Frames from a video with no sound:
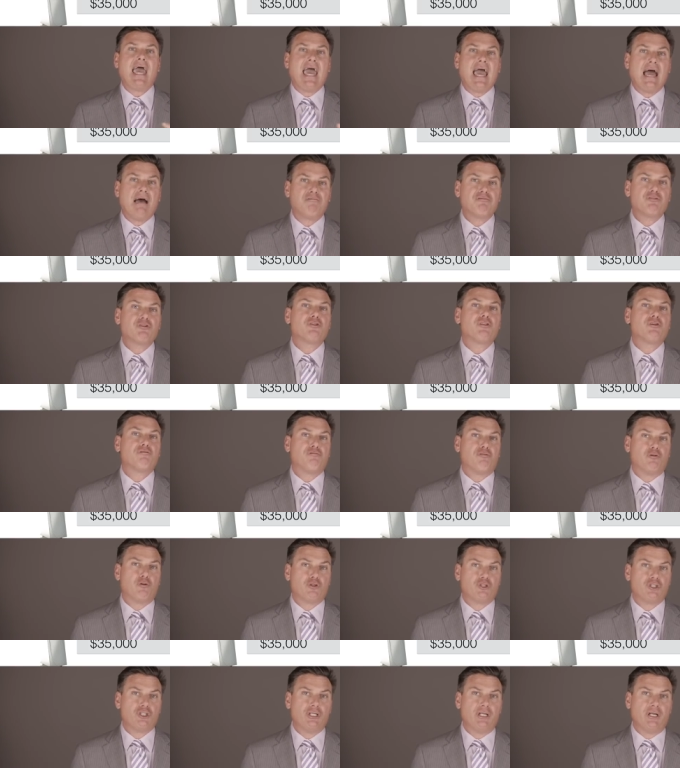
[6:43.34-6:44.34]
after the
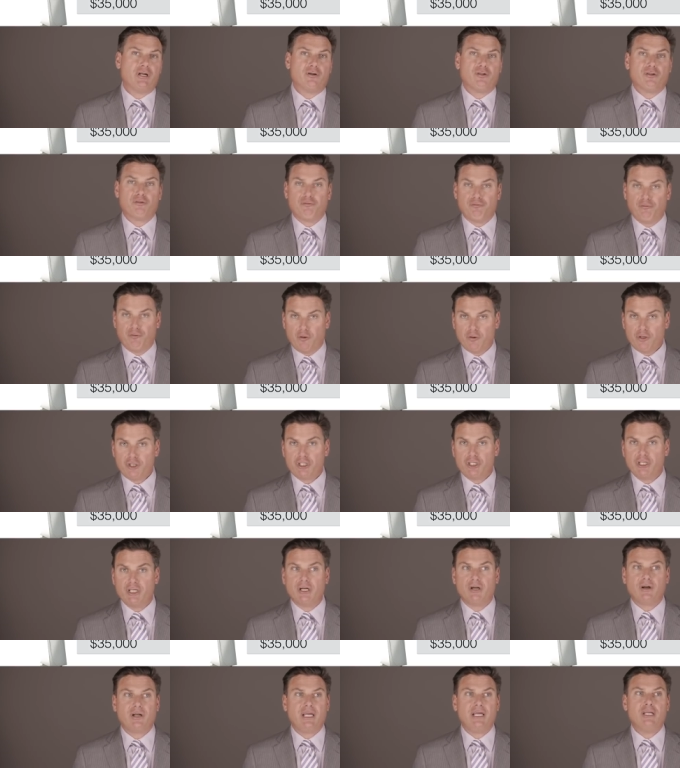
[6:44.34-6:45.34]
first year. The first
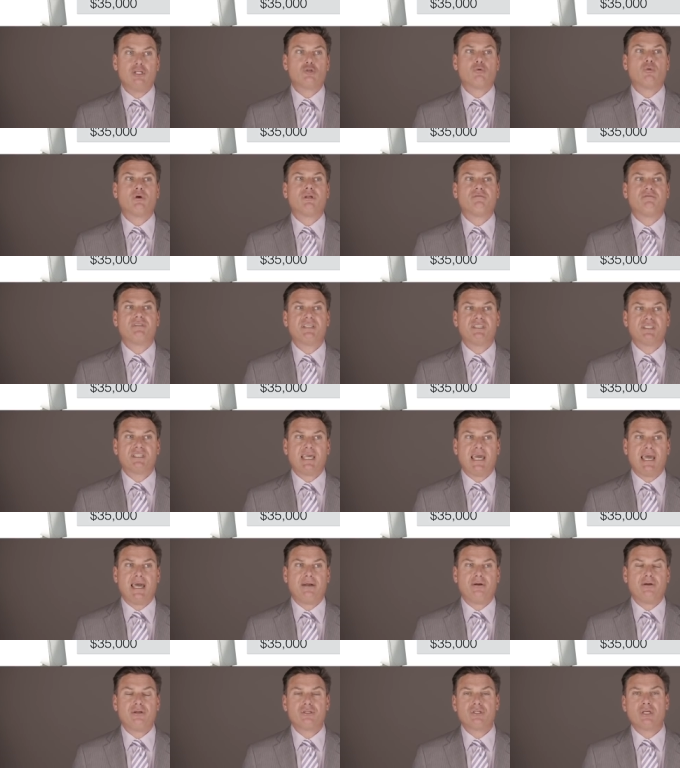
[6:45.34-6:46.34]
year, each one of these
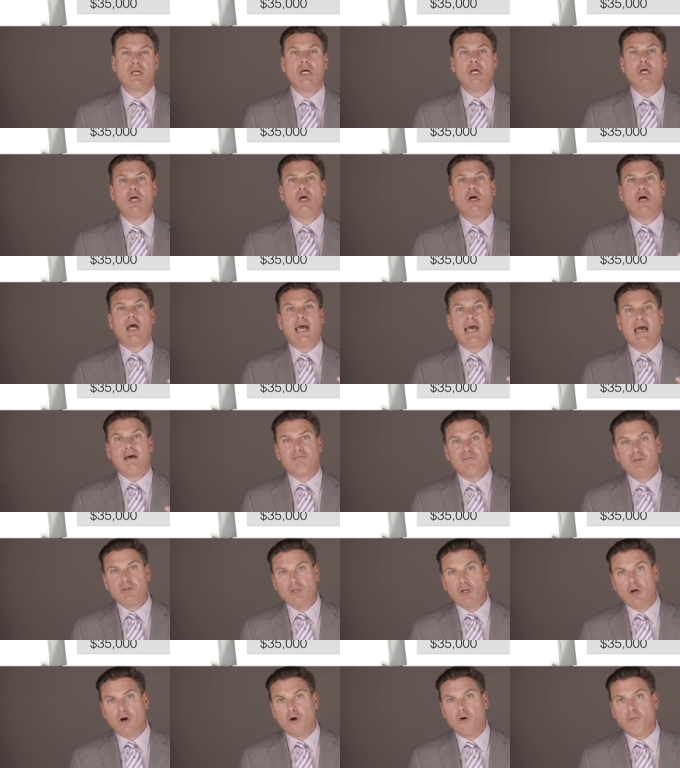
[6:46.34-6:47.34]
scanners have
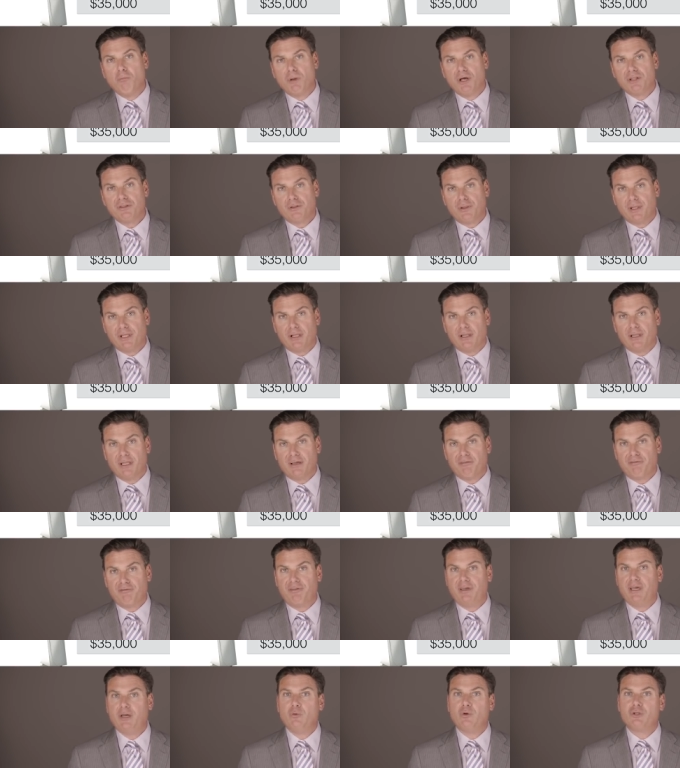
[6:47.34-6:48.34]
no monthly click
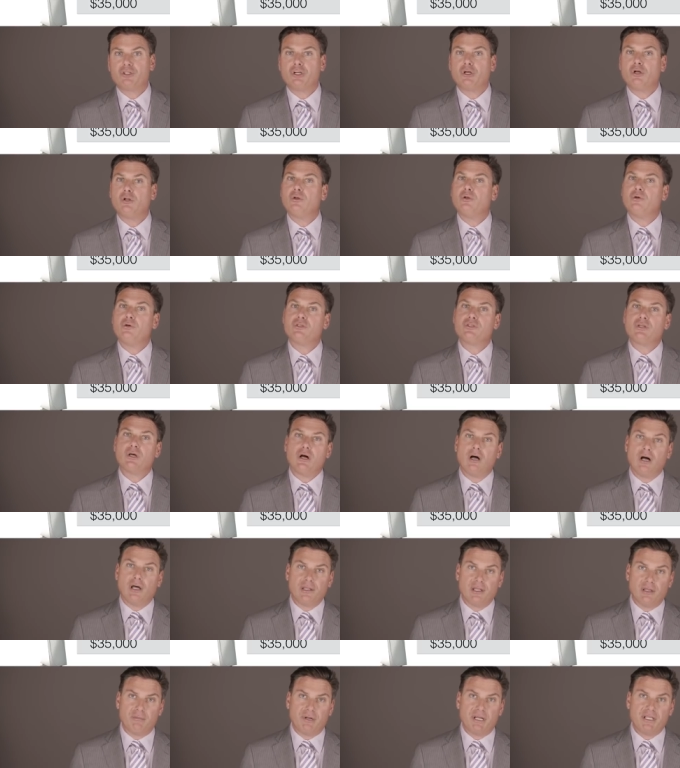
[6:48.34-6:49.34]
fee, which includes
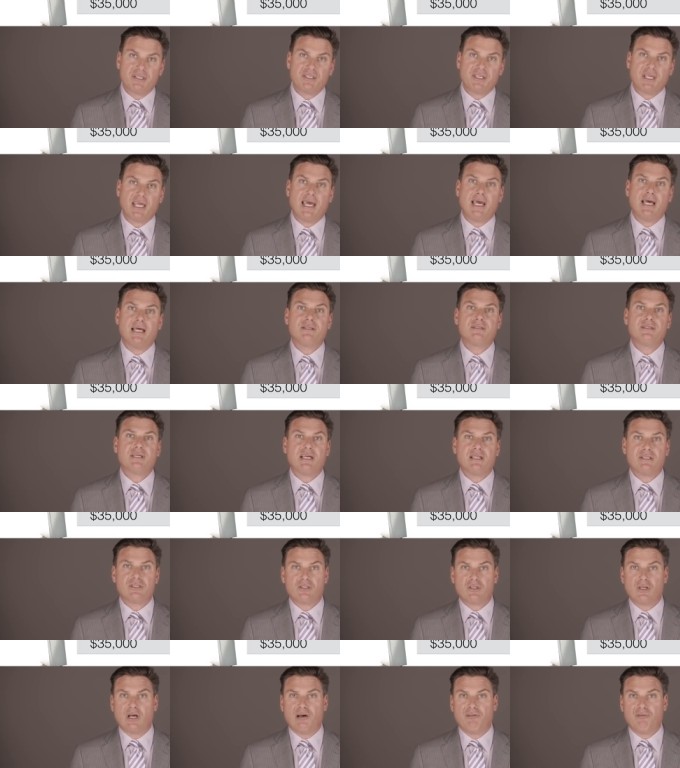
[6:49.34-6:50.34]
unlimited scans
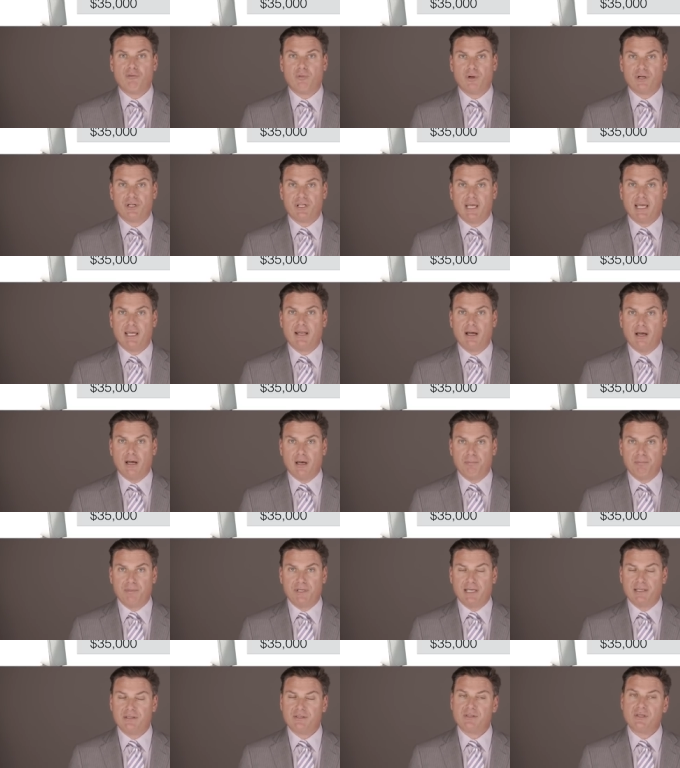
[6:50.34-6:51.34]
and software data
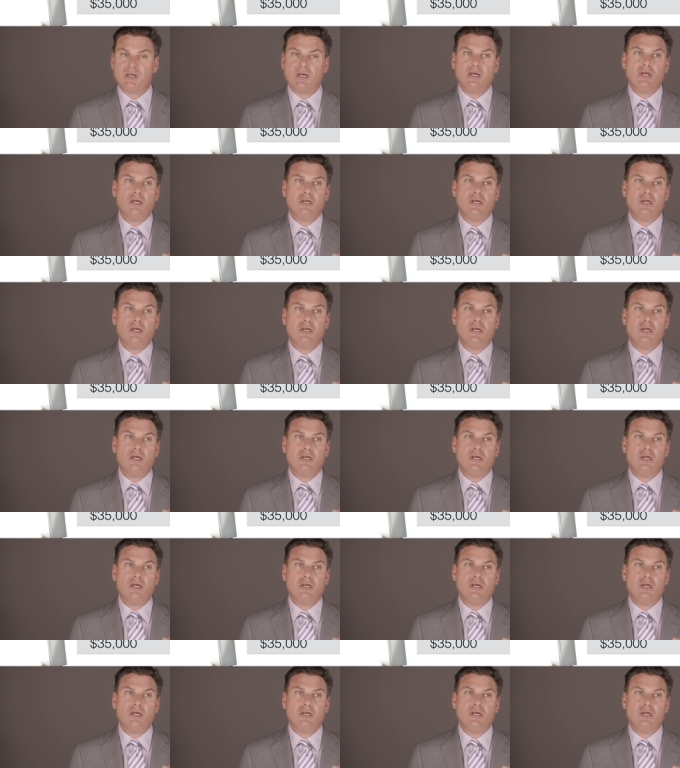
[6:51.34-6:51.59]
updates.